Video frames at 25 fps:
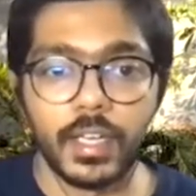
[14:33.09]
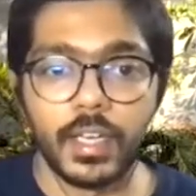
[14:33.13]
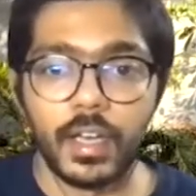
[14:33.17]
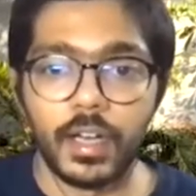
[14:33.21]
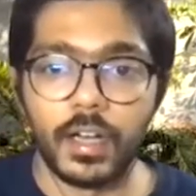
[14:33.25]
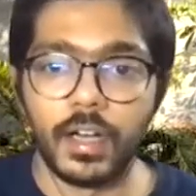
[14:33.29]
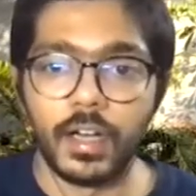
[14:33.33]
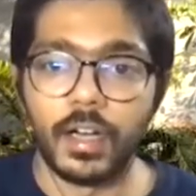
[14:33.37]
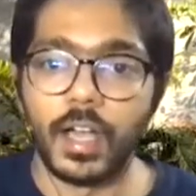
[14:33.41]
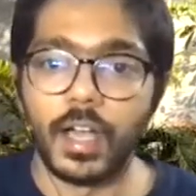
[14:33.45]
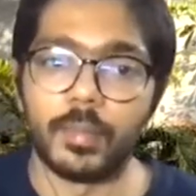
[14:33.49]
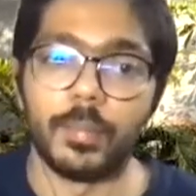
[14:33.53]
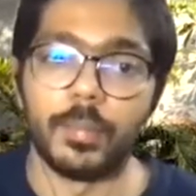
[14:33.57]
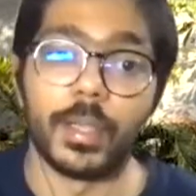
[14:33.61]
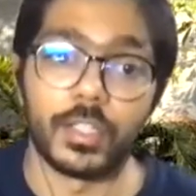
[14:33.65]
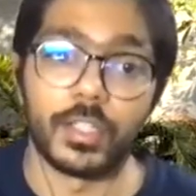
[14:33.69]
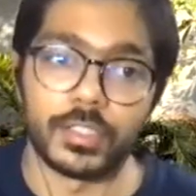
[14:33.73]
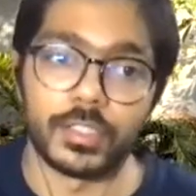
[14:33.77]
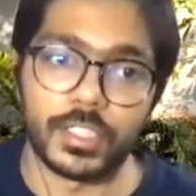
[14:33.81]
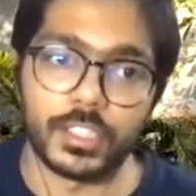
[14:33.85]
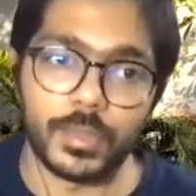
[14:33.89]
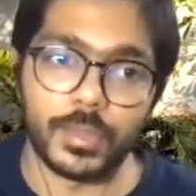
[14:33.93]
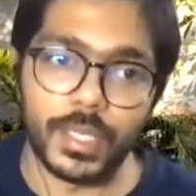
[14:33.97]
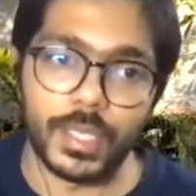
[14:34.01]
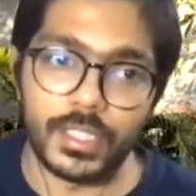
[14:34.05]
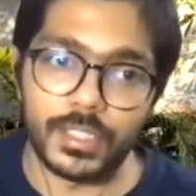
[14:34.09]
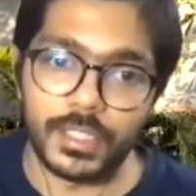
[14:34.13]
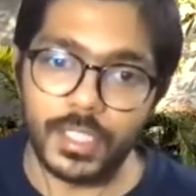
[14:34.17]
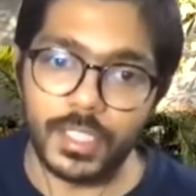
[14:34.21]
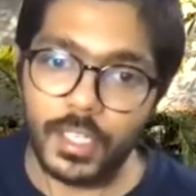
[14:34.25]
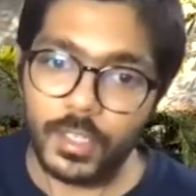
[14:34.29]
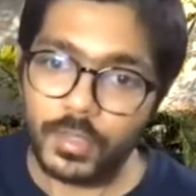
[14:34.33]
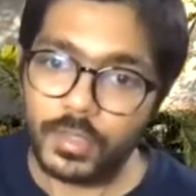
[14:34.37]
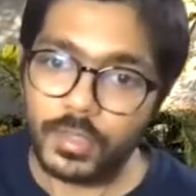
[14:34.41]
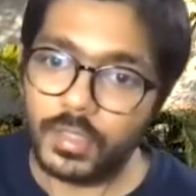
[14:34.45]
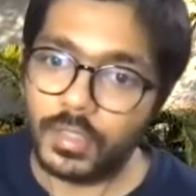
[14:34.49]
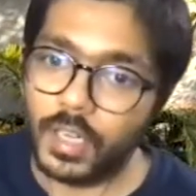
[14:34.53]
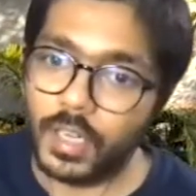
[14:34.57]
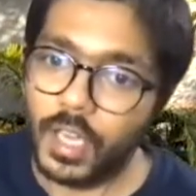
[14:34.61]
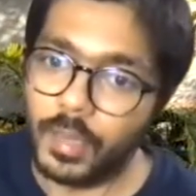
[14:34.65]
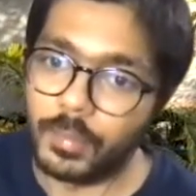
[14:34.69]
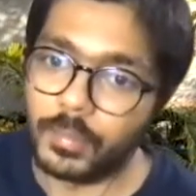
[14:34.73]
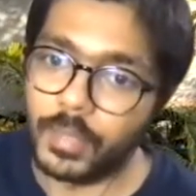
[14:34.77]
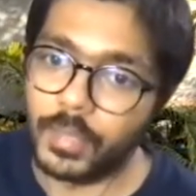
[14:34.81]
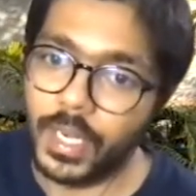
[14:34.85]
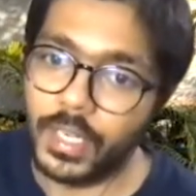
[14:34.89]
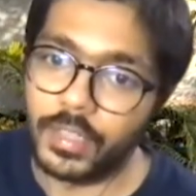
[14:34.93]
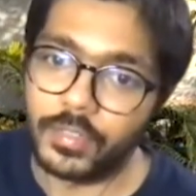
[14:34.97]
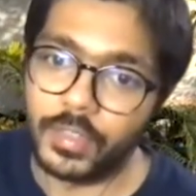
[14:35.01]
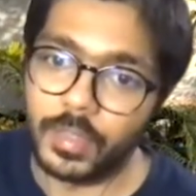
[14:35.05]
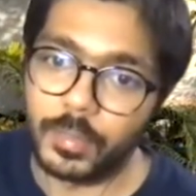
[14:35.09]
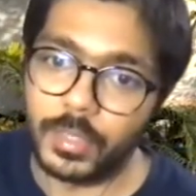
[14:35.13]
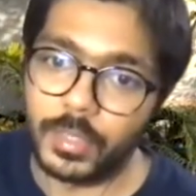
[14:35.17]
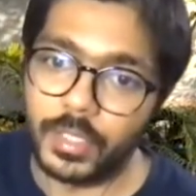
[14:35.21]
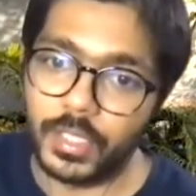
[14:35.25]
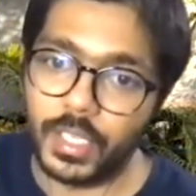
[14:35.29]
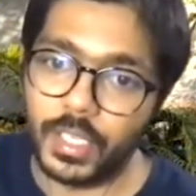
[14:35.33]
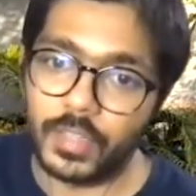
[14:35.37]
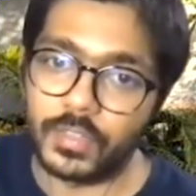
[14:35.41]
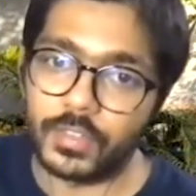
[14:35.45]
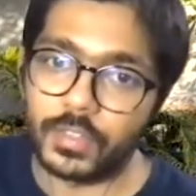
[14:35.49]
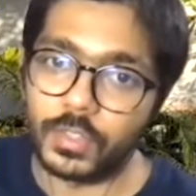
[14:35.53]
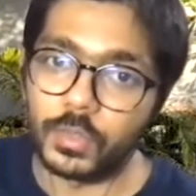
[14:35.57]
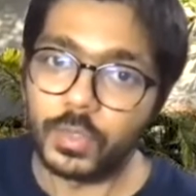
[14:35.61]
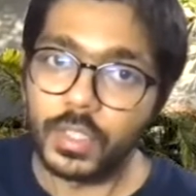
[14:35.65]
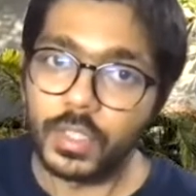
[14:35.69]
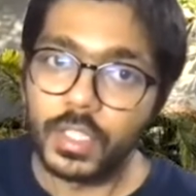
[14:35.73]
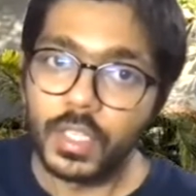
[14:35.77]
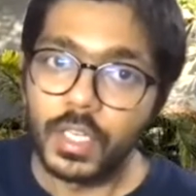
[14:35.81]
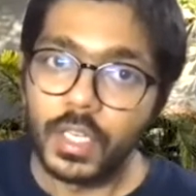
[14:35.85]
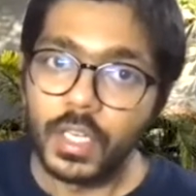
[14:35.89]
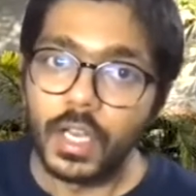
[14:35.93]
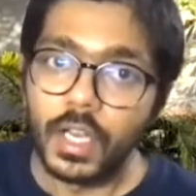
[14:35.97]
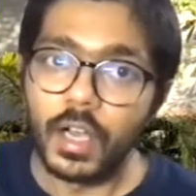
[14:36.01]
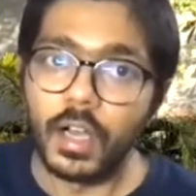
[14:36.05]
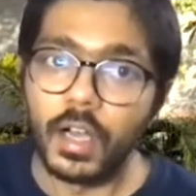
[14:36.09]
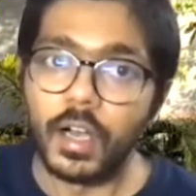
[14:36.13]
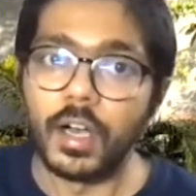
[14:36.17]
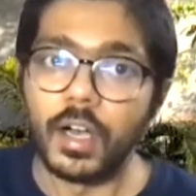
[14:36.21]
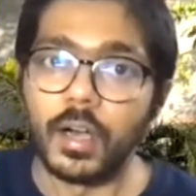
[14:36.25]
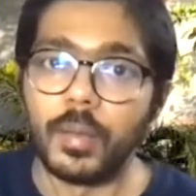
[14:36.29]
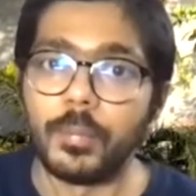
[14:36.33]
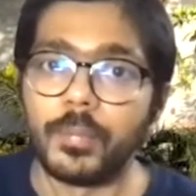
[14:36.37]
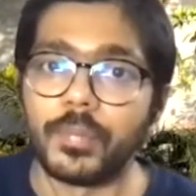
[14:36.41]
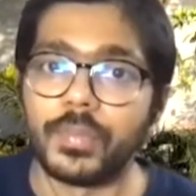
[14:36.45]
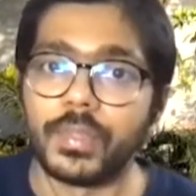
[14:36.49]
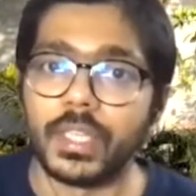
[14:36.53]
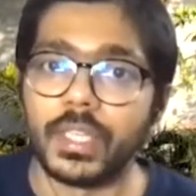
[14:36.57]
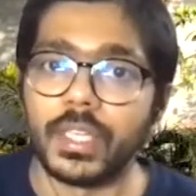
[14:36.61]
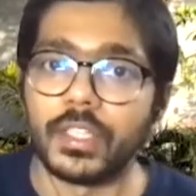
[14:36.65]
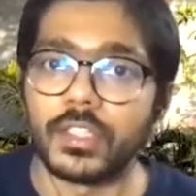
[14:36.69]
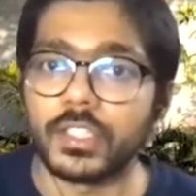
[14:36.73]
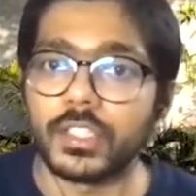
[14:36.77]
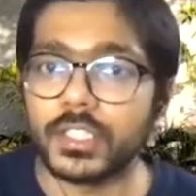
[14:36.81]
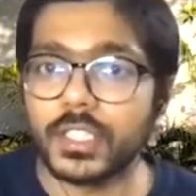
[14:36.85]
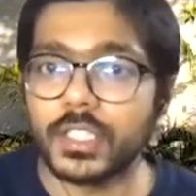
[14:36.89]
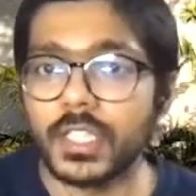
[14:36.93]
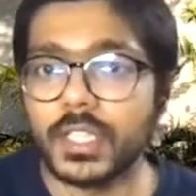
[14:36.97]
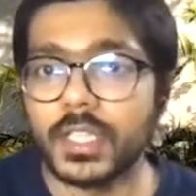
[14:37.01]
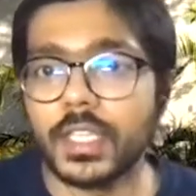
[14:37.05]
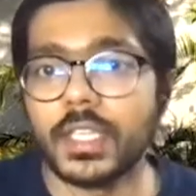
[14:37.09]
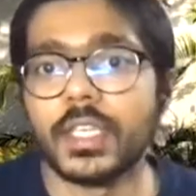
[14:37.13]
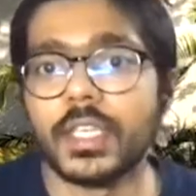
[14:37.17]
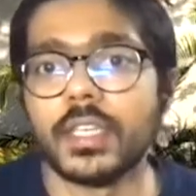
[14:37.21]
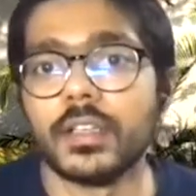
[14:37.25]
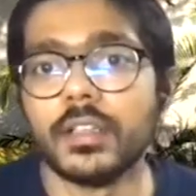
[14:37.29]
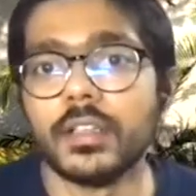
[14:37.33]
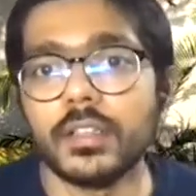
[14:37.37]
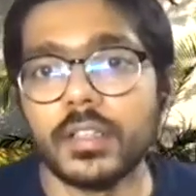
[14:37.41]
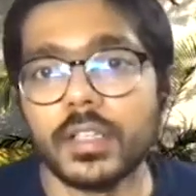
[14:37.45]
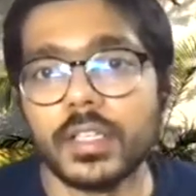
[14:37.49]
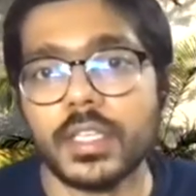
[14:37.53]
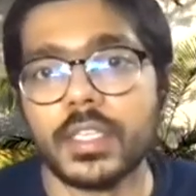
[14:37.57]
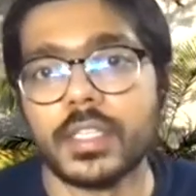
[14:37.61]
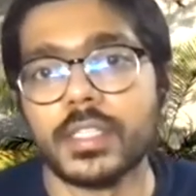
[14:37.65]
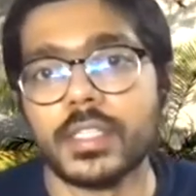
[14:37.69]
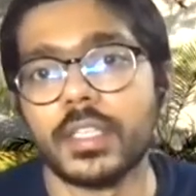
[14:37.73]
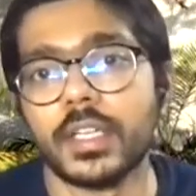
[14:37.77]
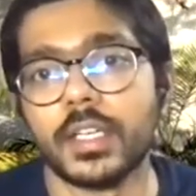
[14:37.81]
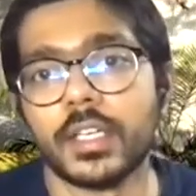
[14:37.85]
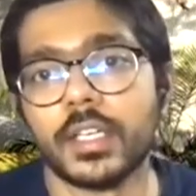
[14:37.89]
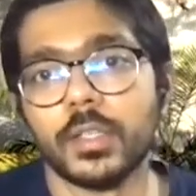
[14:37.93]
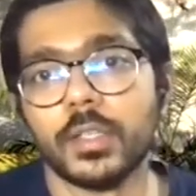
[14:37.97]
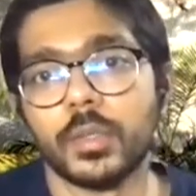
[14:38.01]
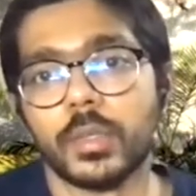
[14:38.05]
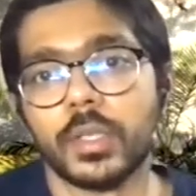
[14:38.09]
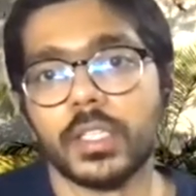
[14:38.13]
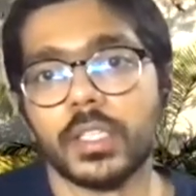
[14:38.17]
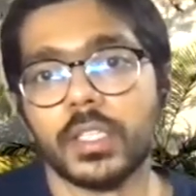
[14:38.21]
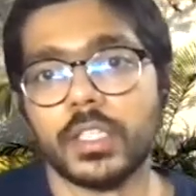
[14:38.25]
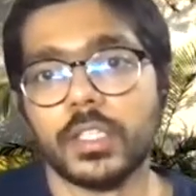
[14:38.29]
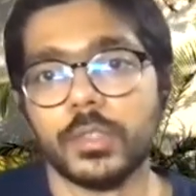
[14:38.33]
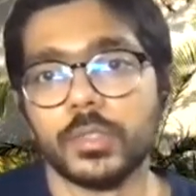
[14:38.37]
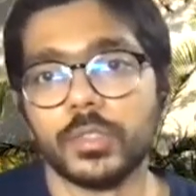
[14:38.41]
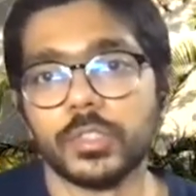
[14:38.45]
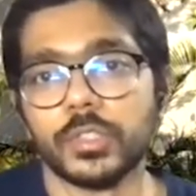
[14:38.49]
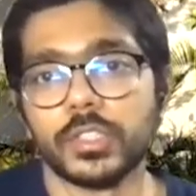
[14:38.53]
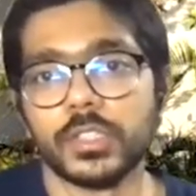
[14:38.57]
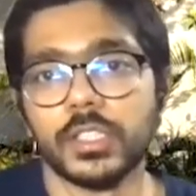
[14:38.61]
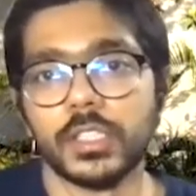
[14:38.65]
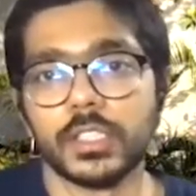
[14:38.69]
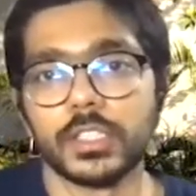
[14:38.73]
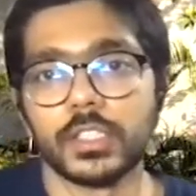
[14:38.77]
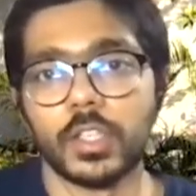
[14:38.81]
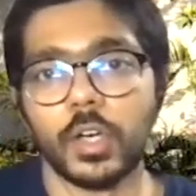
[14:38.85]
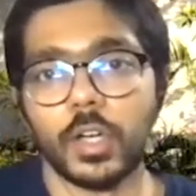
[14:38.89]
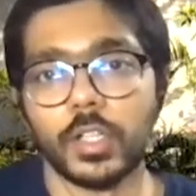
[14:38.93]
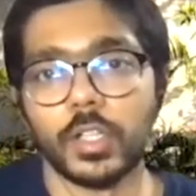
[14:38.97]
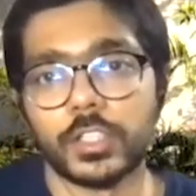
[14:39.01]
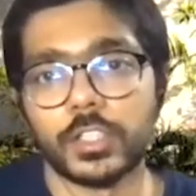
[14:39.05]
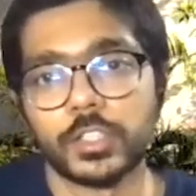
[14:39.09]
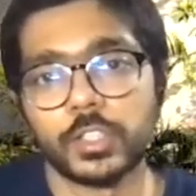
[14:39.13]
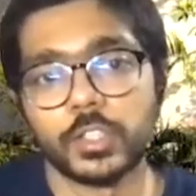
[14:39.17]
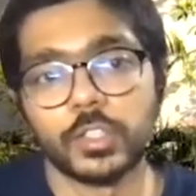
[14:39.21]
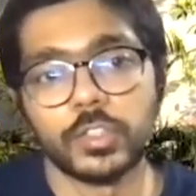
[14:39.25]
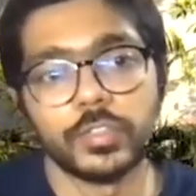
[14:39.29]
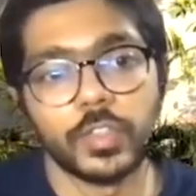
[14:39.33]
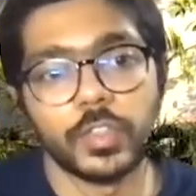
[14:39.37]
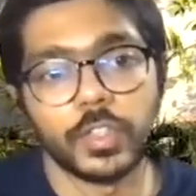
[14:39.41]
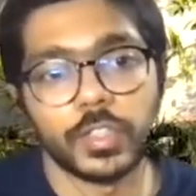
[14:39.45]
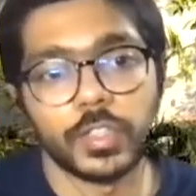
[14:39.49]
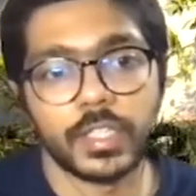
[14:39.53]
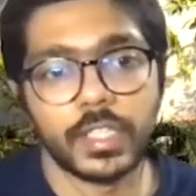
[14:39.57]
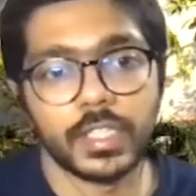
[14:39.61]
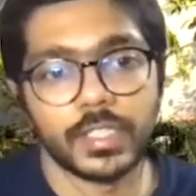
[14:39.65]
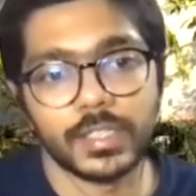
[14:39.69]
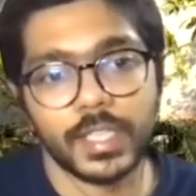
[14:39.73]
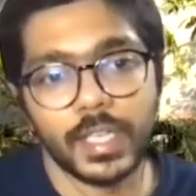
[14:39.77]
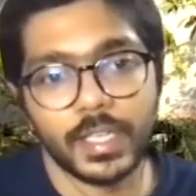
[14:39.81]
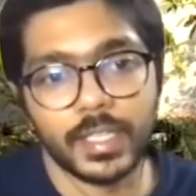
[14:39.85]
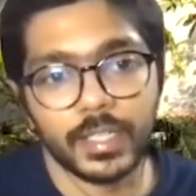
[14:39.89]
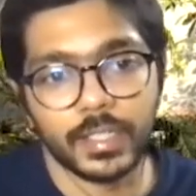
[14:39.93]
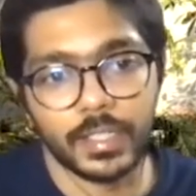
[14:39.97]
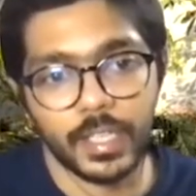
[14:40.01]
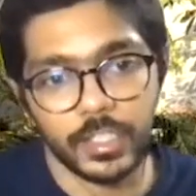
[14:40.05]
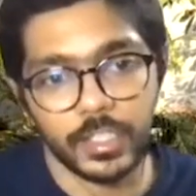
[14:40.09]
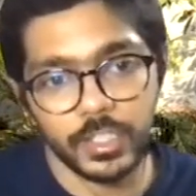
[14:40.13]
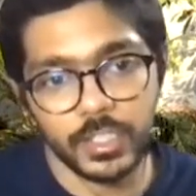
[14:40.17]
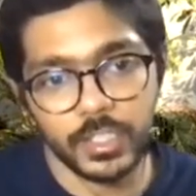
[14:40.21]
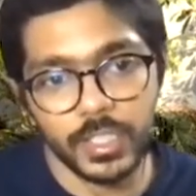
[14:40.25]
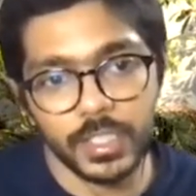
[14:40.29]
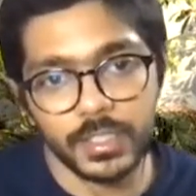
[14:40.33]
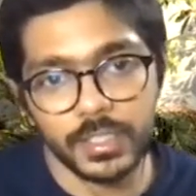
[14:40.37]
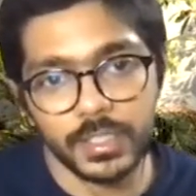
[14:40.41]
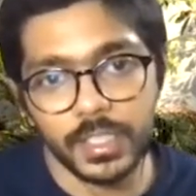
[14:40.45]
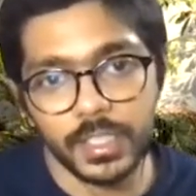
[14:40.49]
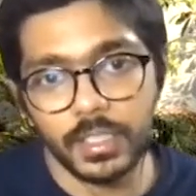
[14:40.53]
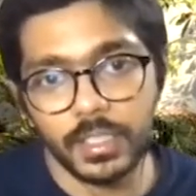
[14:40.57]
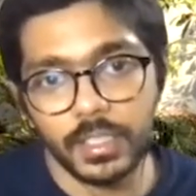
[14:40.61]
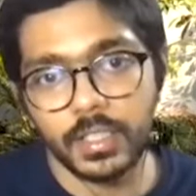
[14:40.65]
And because this query is allowed, I'm kind of able to get through. The interesting thing here is that you can use this also for things like regression testing.